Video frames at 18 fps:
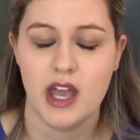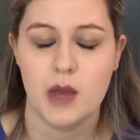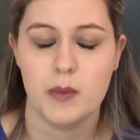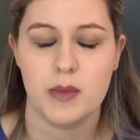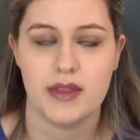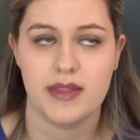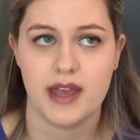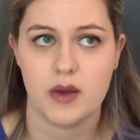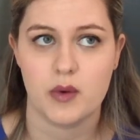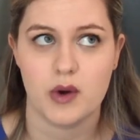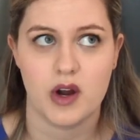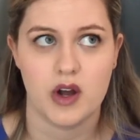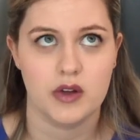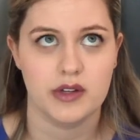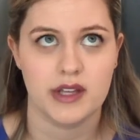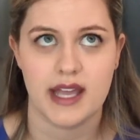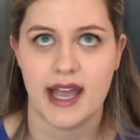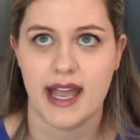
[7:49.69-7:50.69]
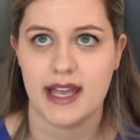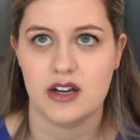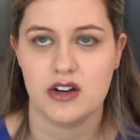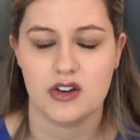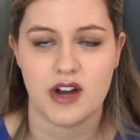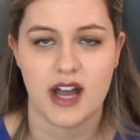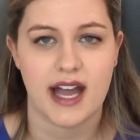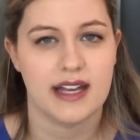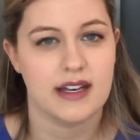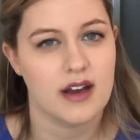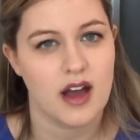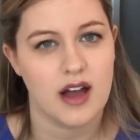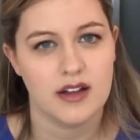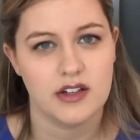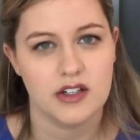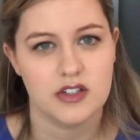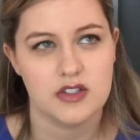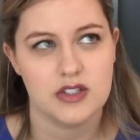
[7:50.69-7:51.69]
but they were only $8 or
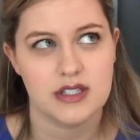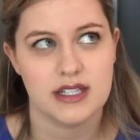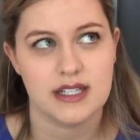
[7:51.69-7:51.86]
$9.